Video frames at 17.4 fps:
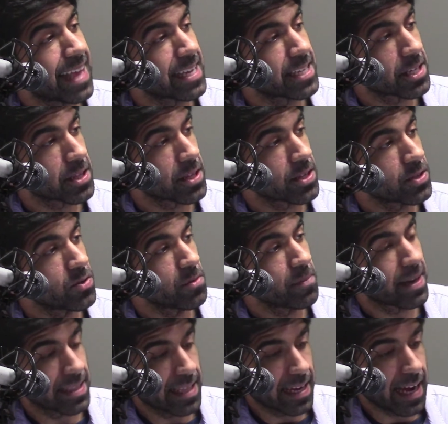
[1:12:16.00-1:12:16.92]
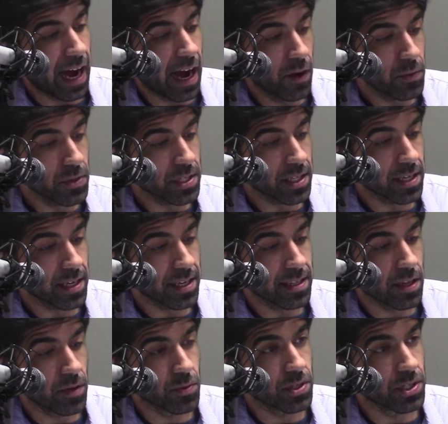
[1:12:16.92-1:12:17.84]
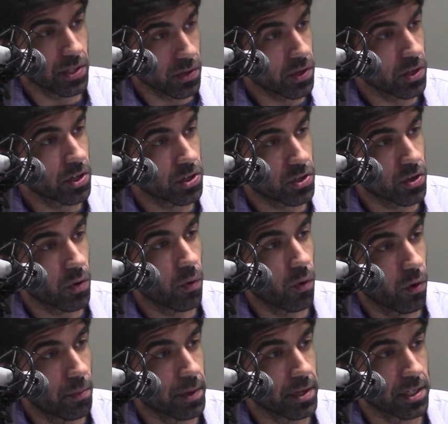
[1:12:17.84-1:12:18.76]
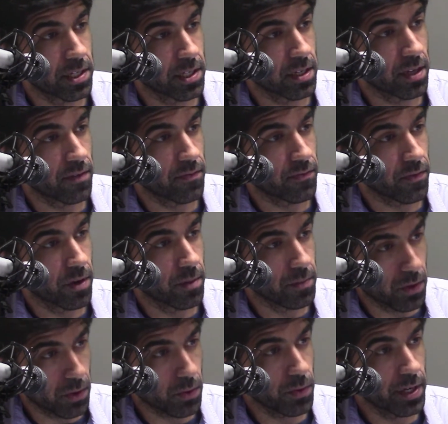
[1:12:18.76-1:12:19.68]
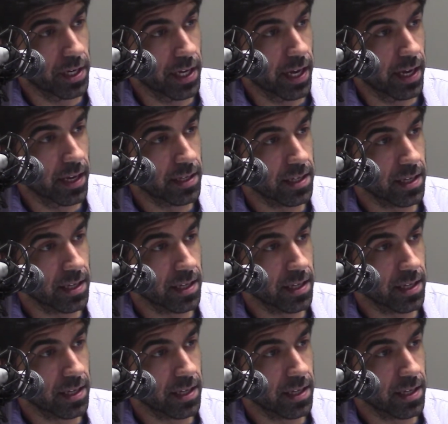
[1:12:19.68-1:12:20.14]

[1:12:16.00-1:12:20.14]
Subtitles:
That's the thing too, man. Like I was thinking they were still gonna show a whole bunch of stuff from the 3DS,